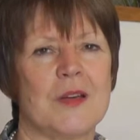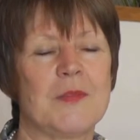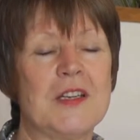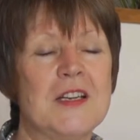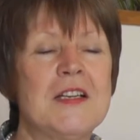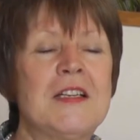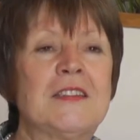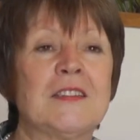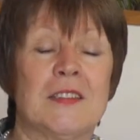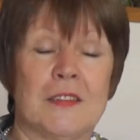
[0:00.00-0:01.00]
I mean,
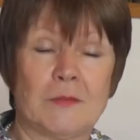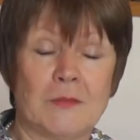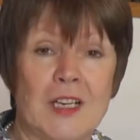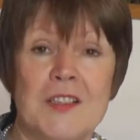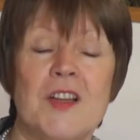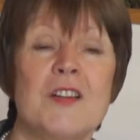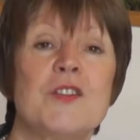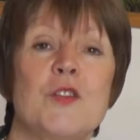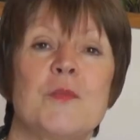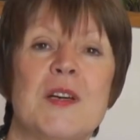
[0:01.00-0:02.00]
I
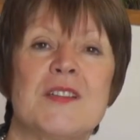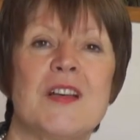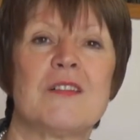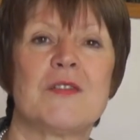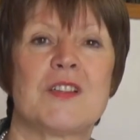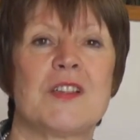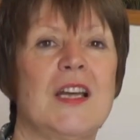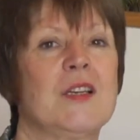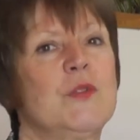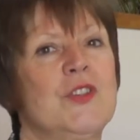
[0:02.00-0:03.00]
started off myself as a
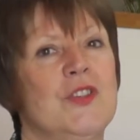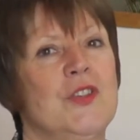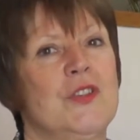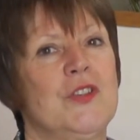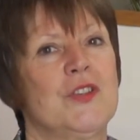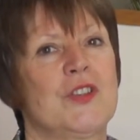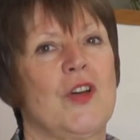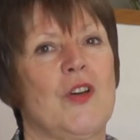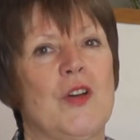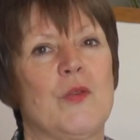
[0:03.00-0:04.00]
language student
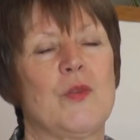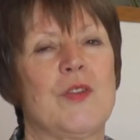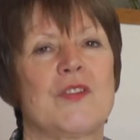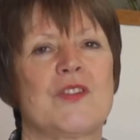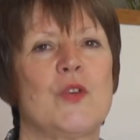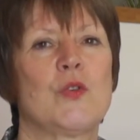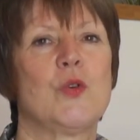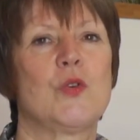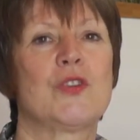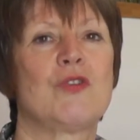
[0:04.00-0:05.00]
with
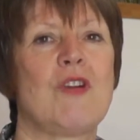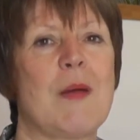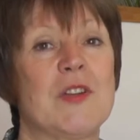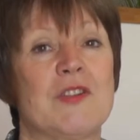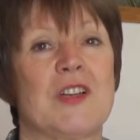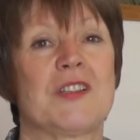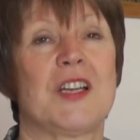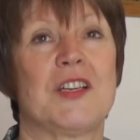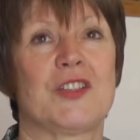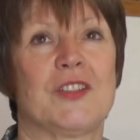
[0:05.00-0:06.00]
so-called grammar
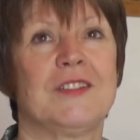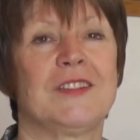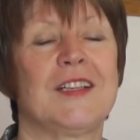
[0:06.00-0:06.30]
translation.